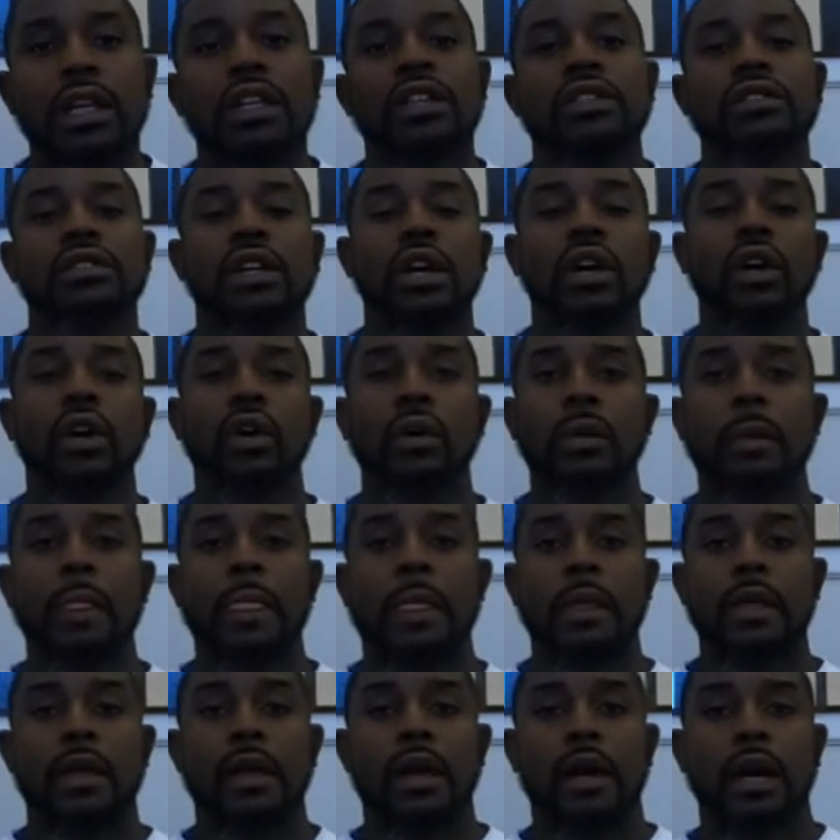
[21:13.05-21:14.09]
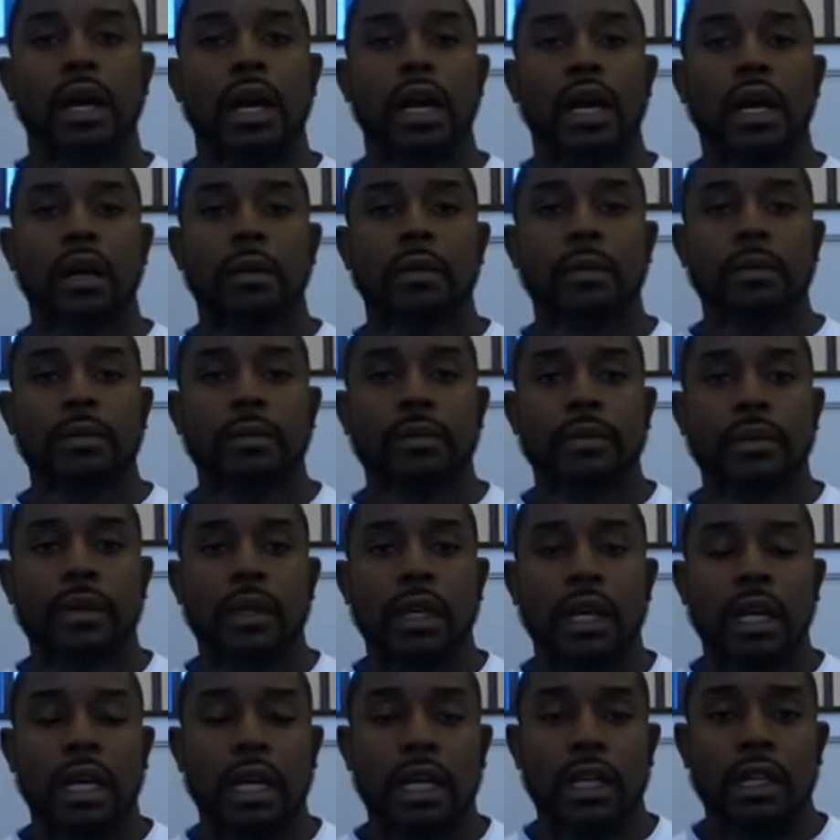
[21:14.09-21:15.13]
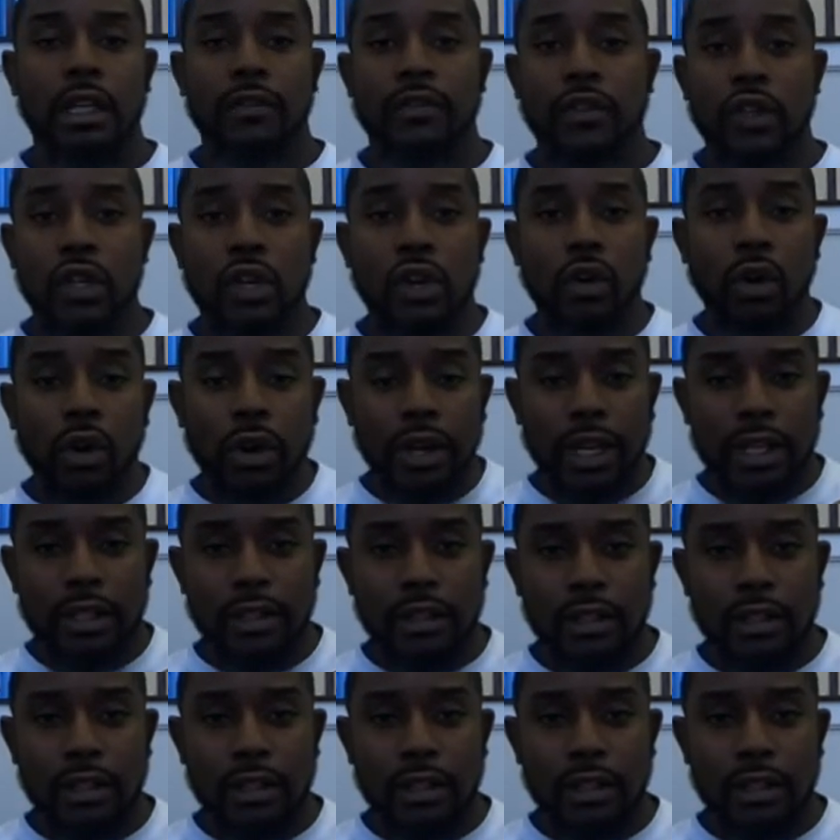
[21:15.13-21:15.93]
So, and if you go on